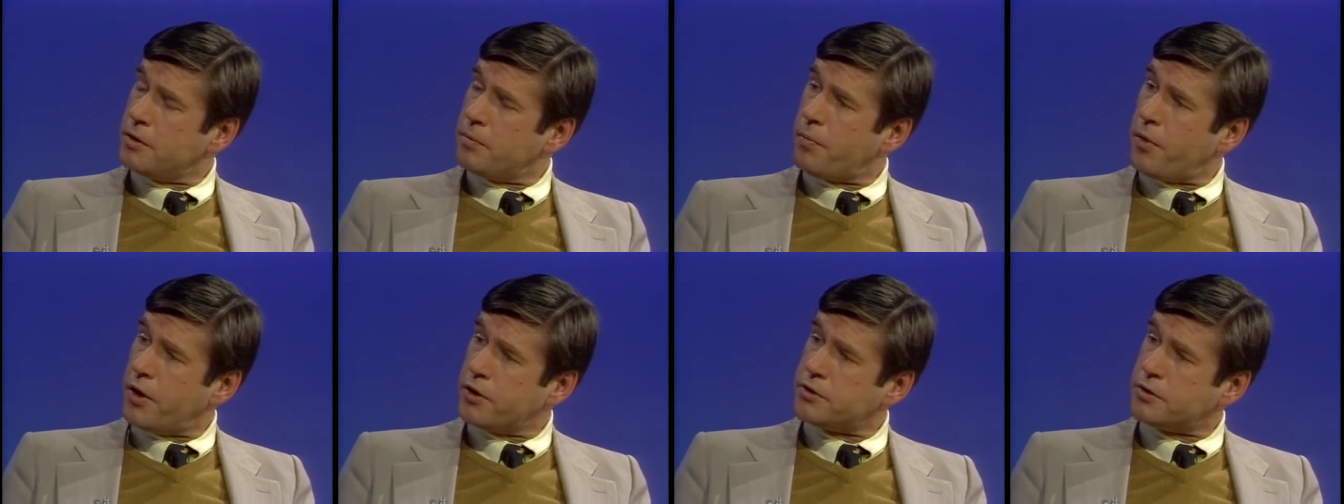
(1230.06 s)
it
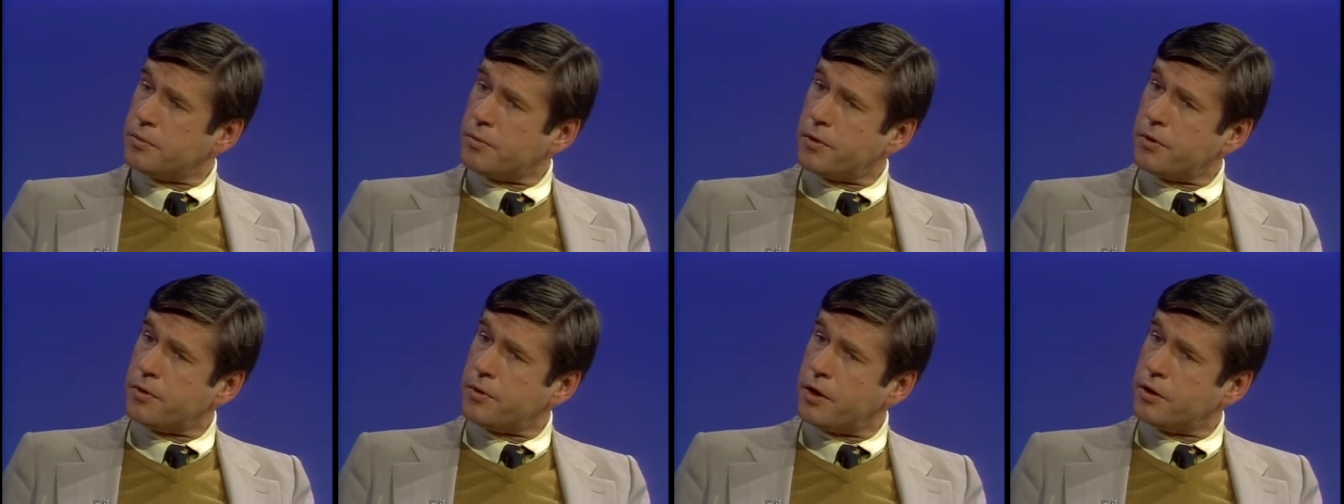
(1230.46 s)

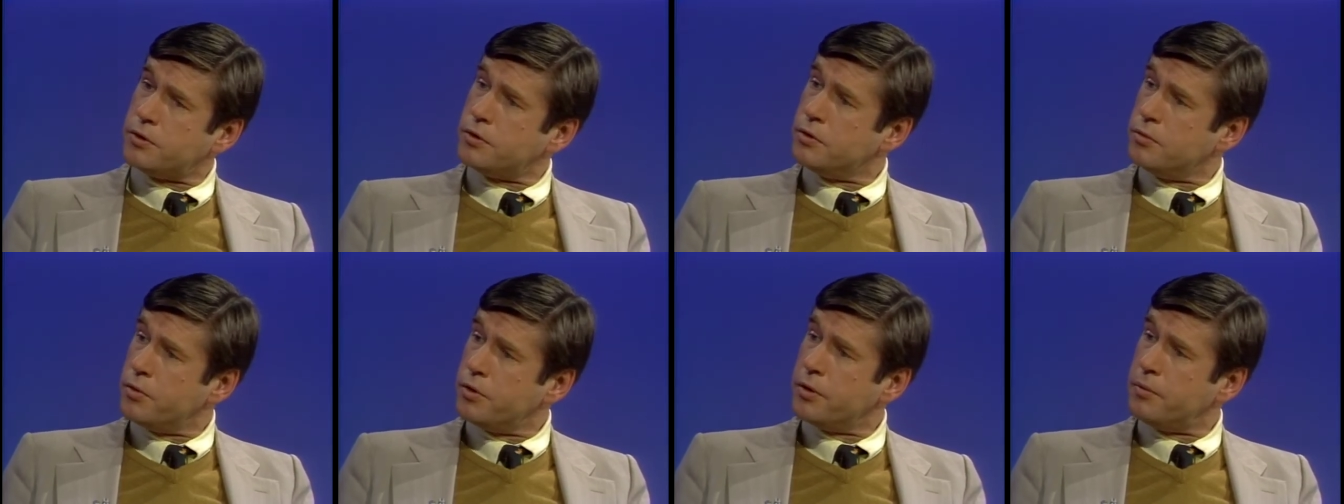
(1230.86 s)
possible that
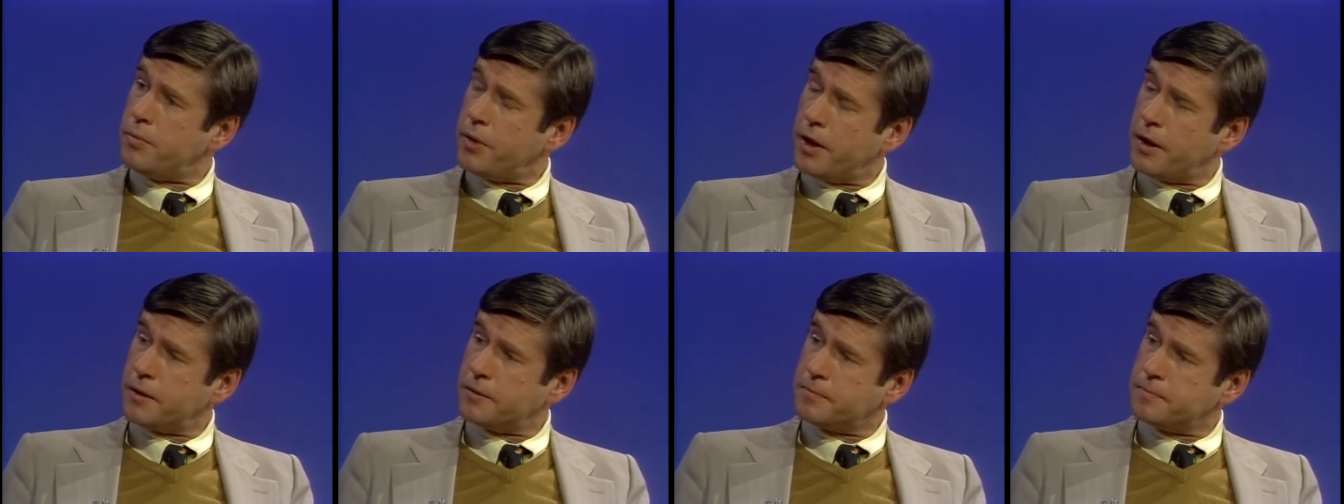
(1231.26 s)
you would have
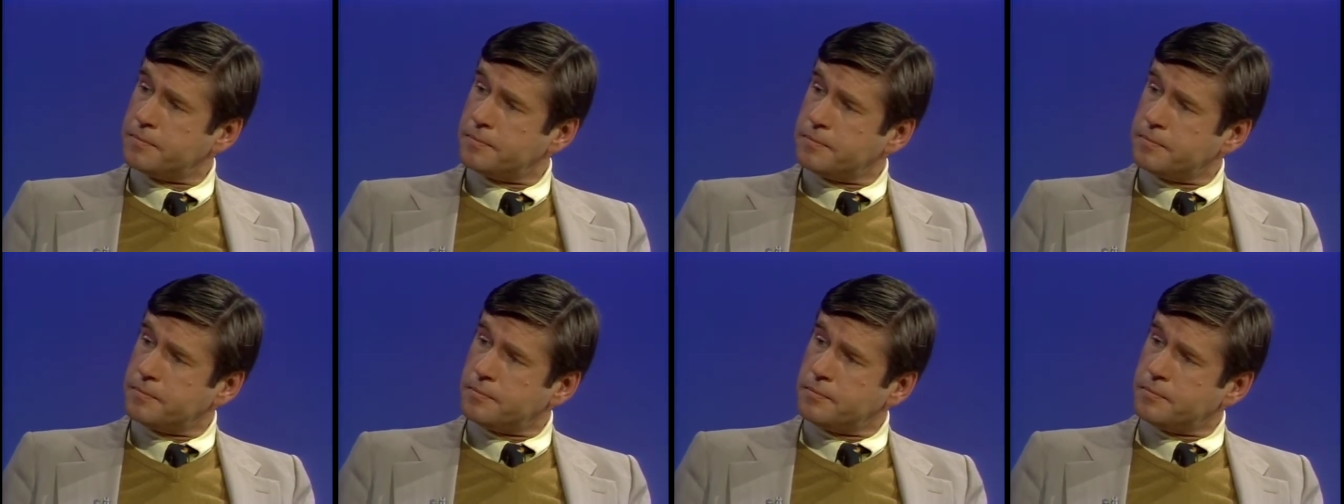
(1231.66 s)
been? Oh,
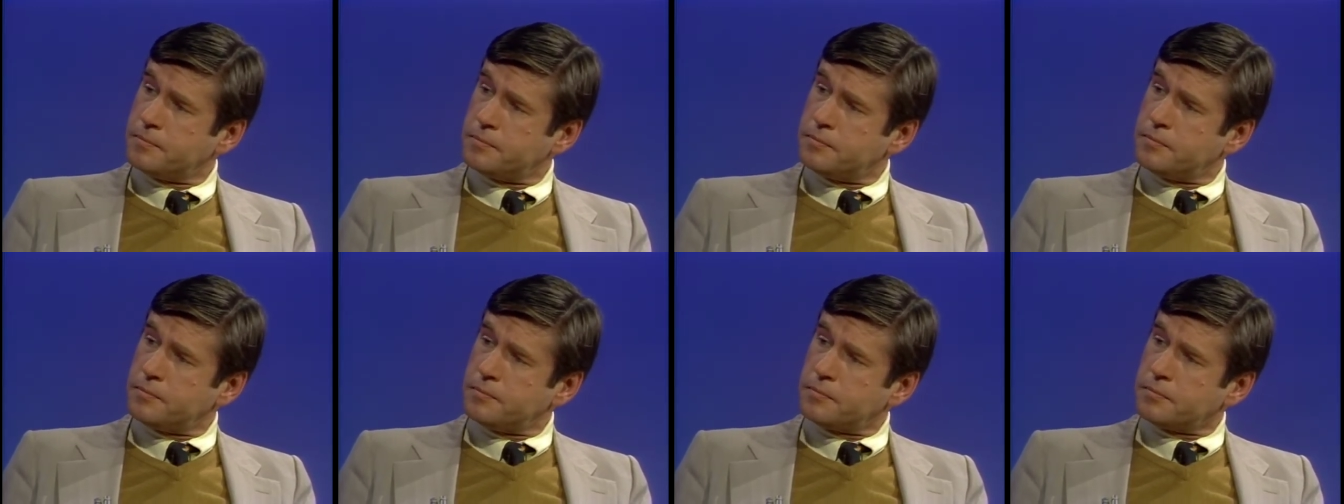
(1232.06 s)
I have been.